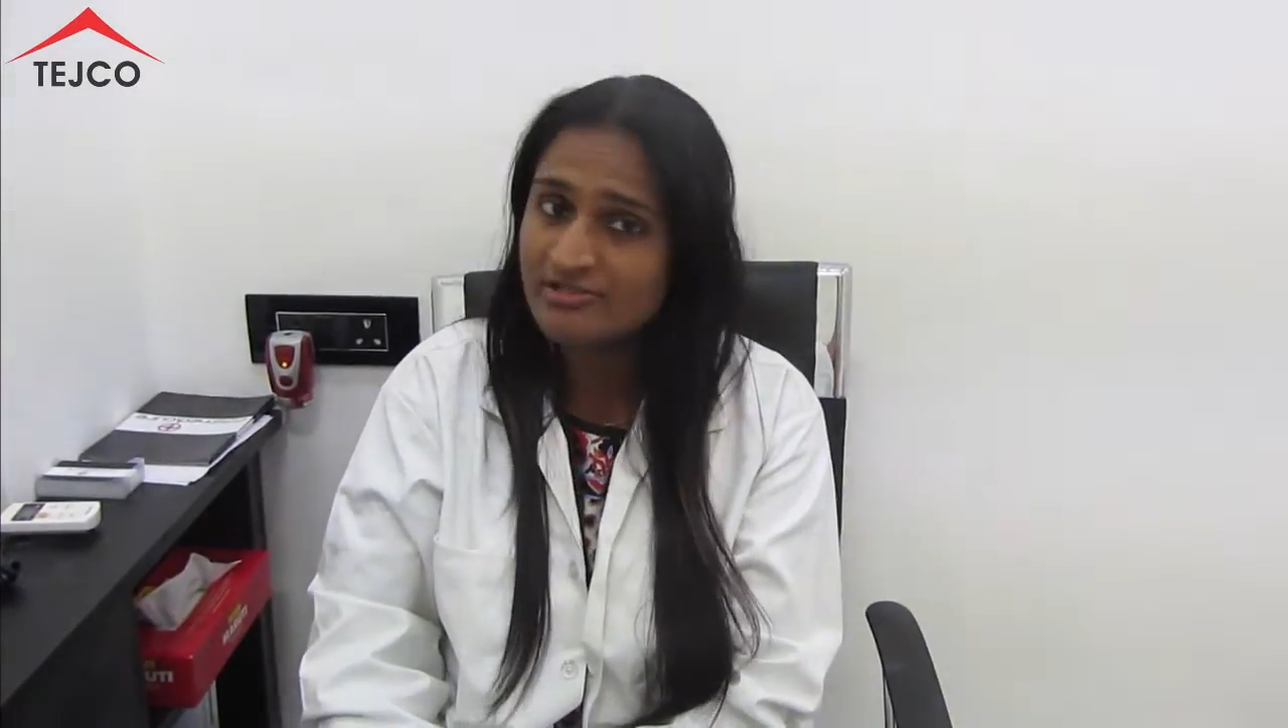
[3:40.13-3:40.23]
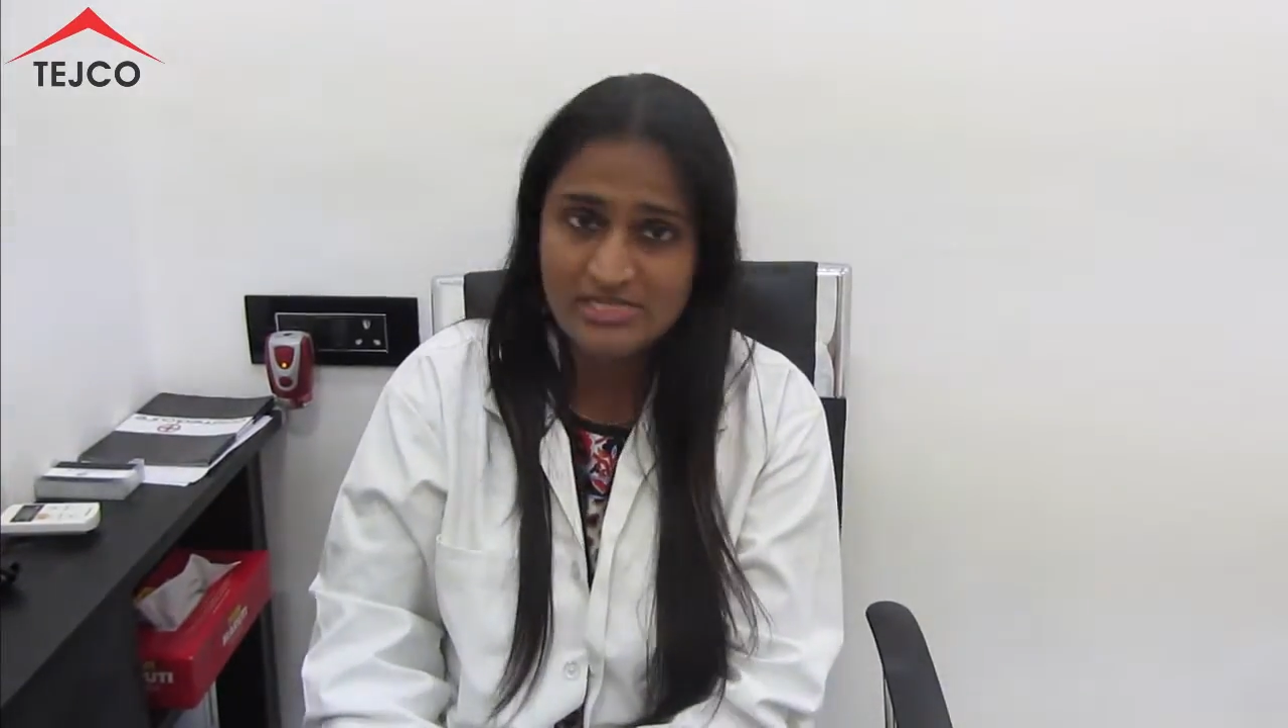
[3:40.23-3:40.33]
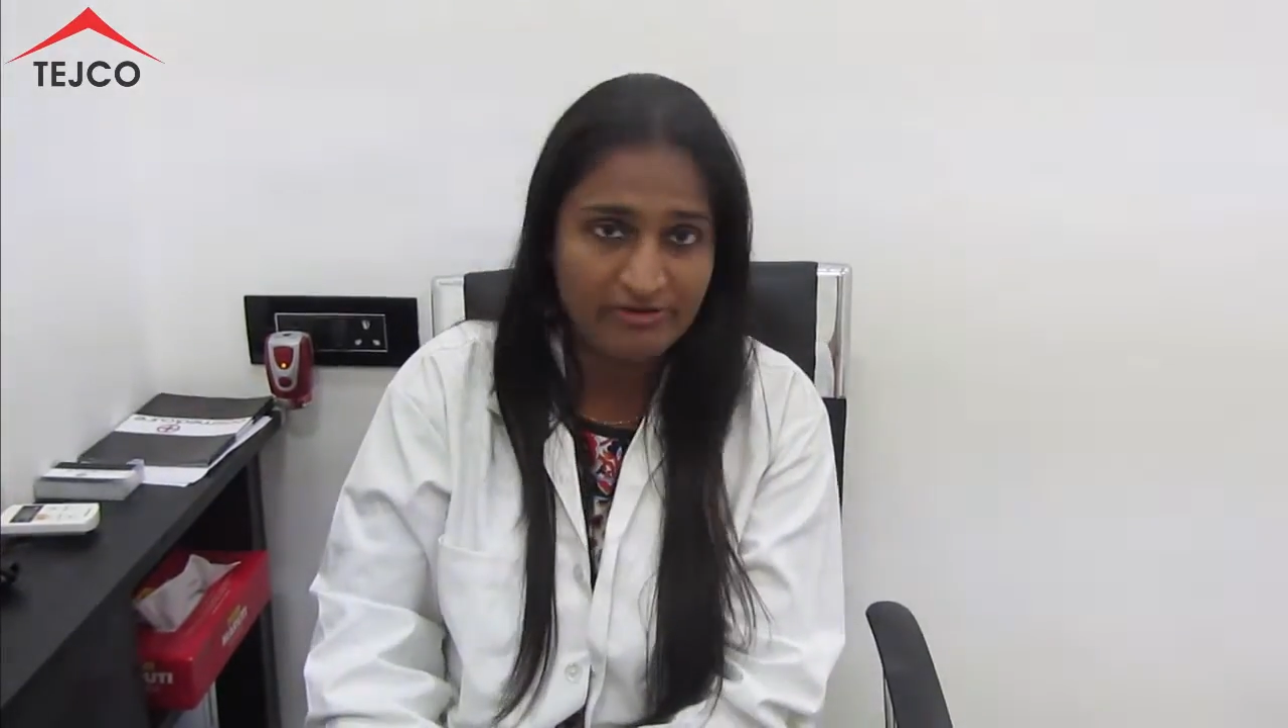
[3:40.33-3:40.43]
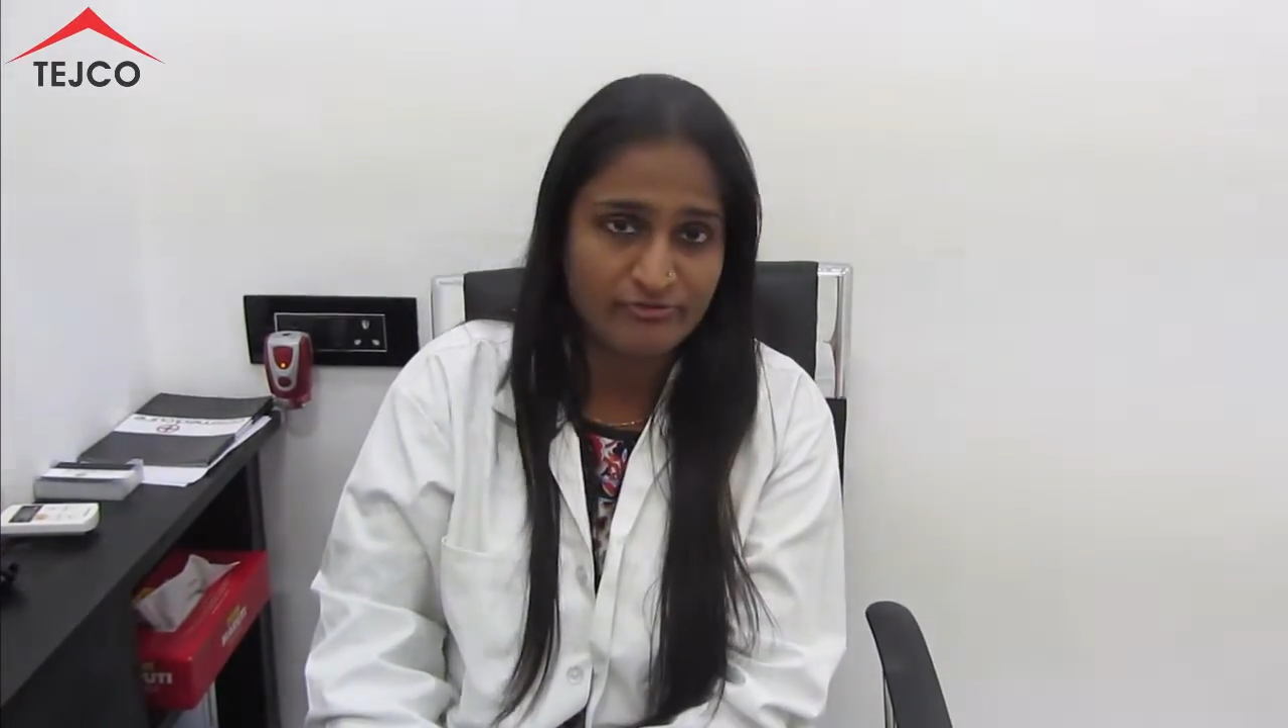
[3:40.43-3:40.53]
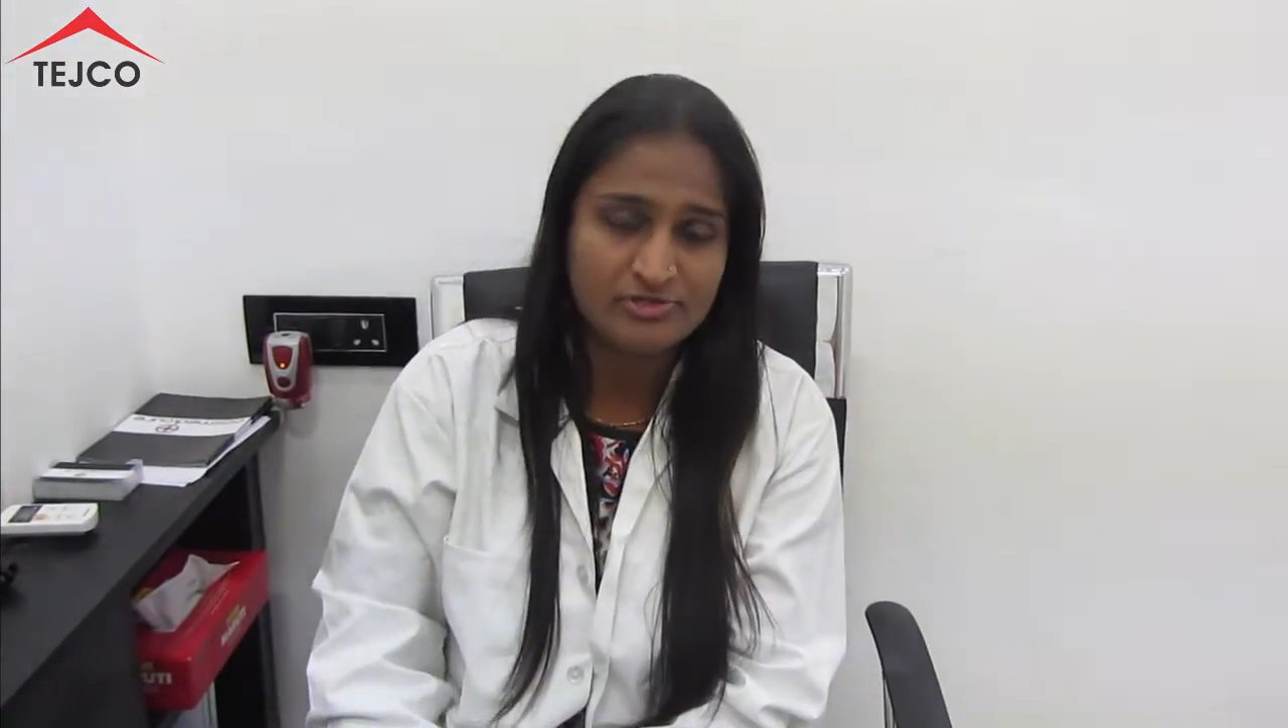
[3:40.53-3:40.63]

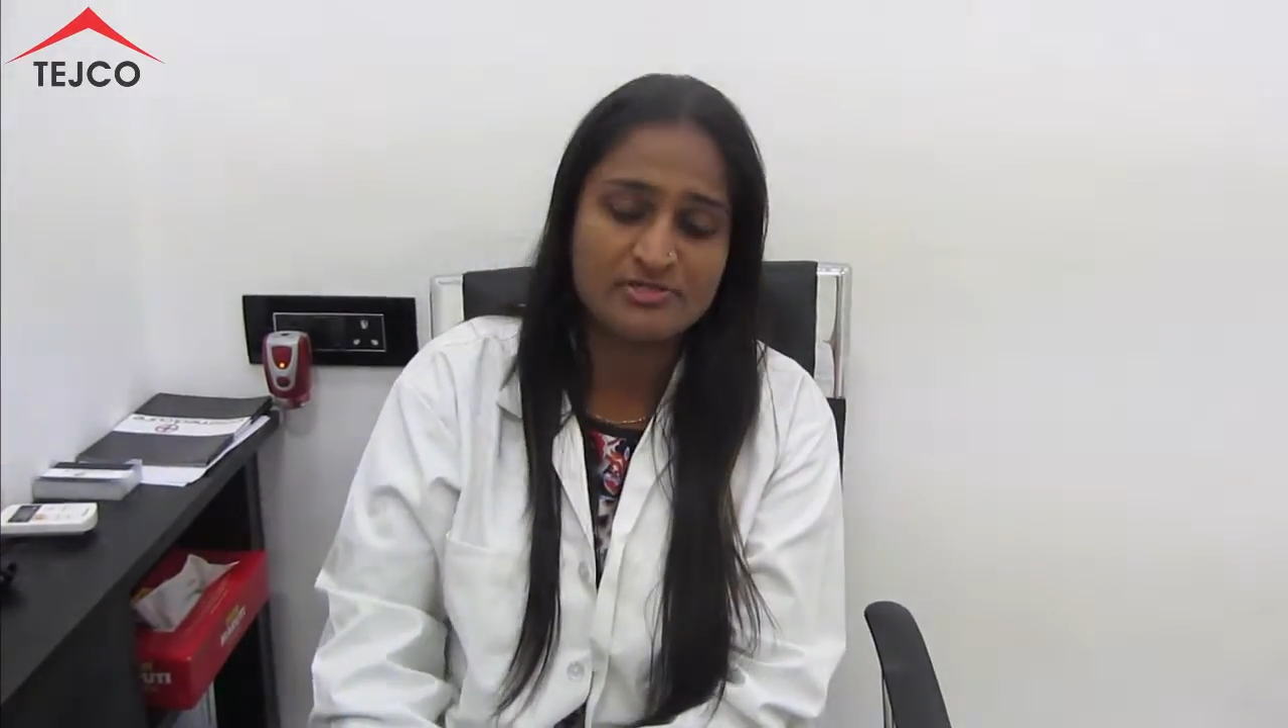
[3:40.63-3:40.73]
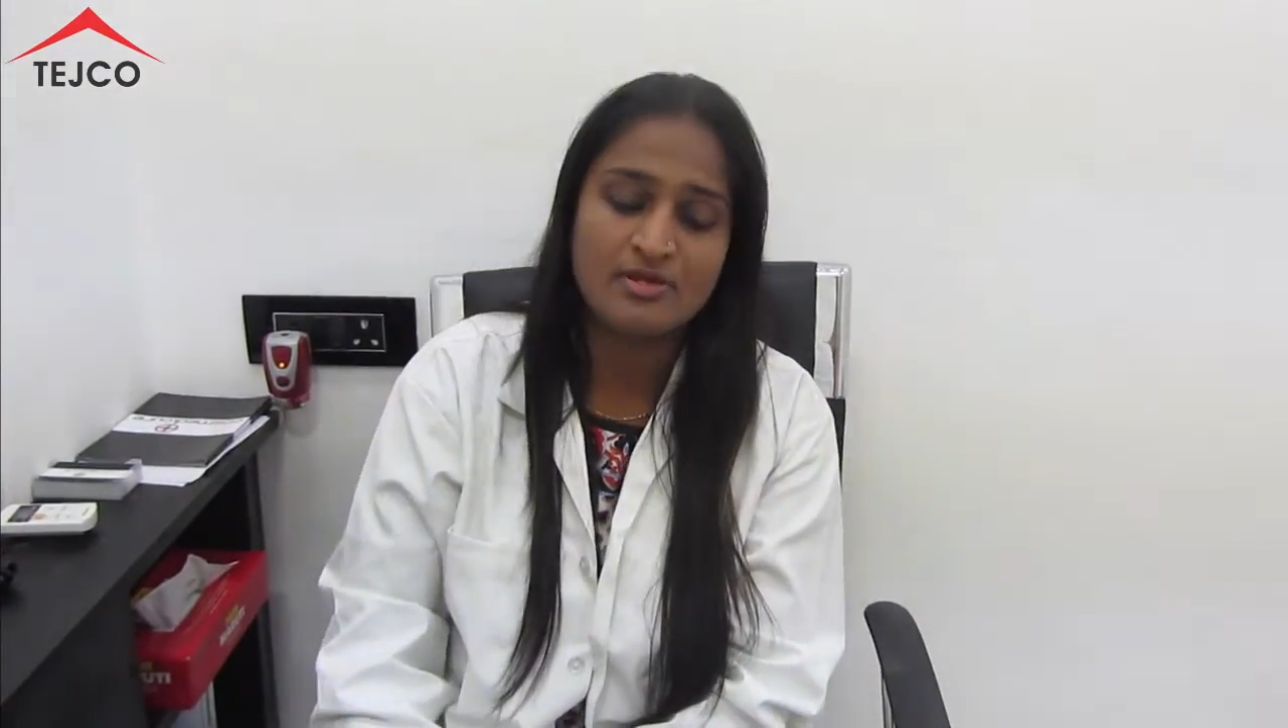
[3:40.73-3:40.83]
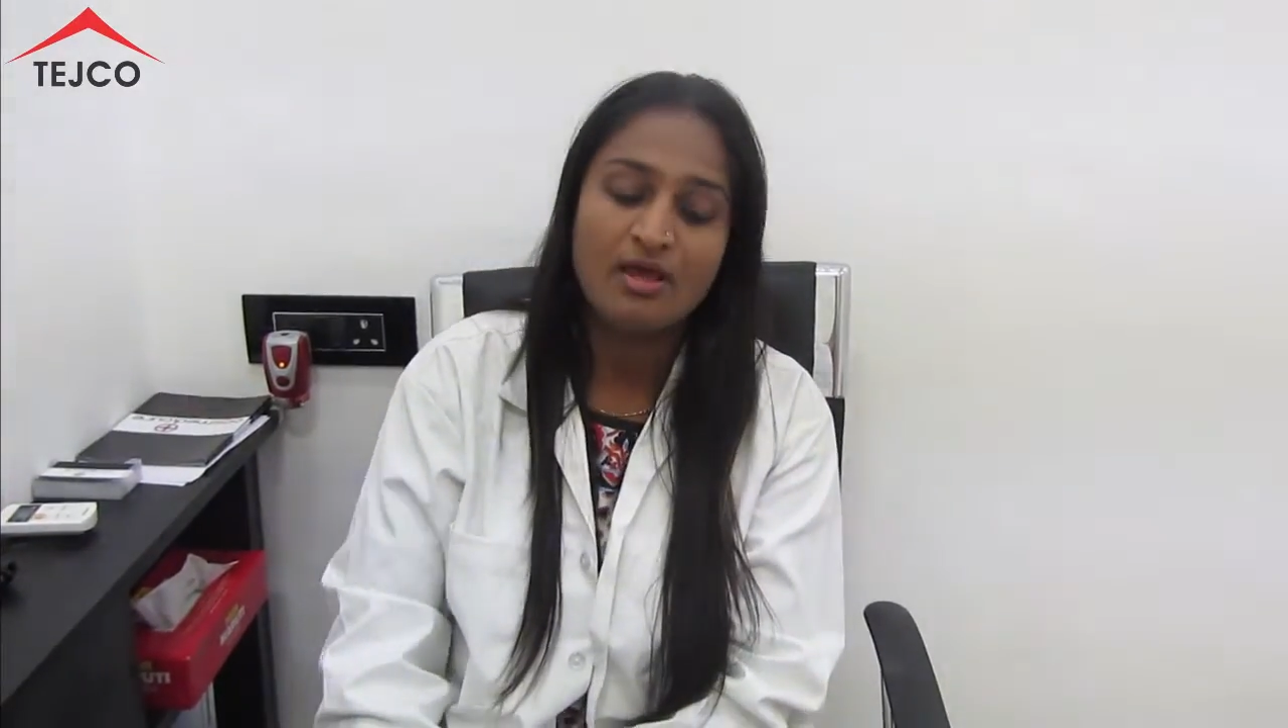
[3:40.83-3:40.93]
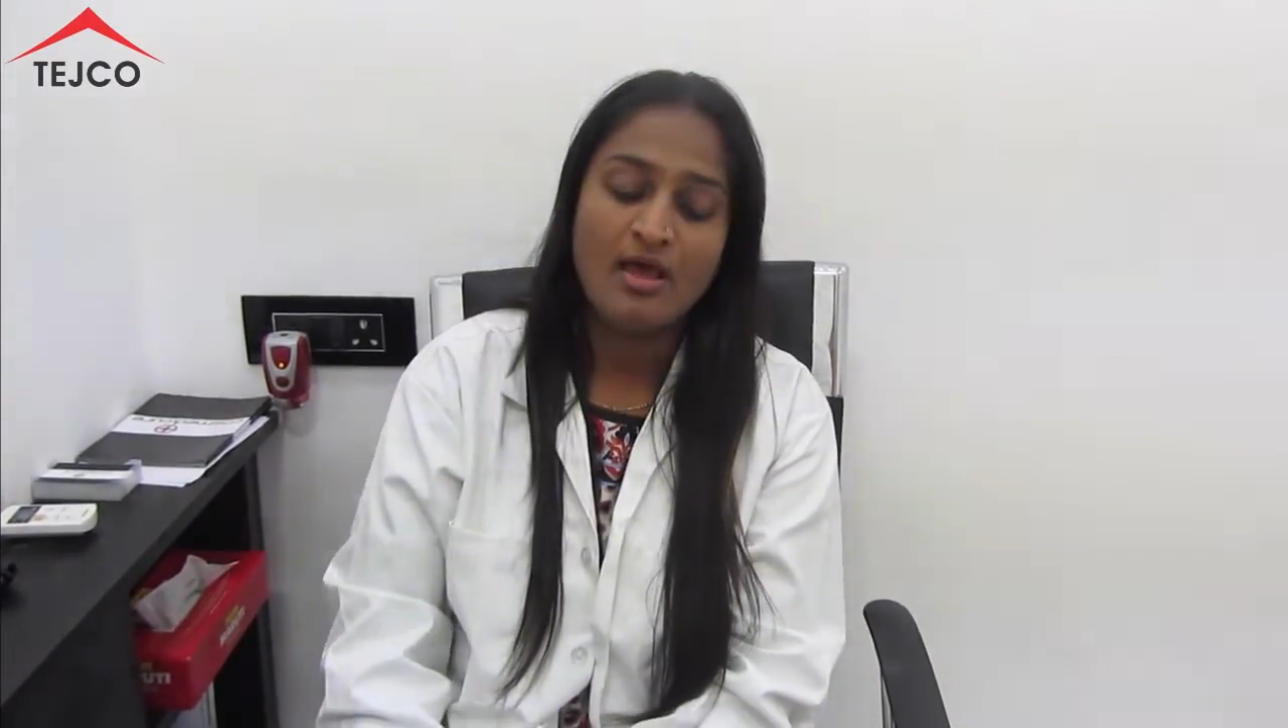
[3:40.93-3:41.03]
safest.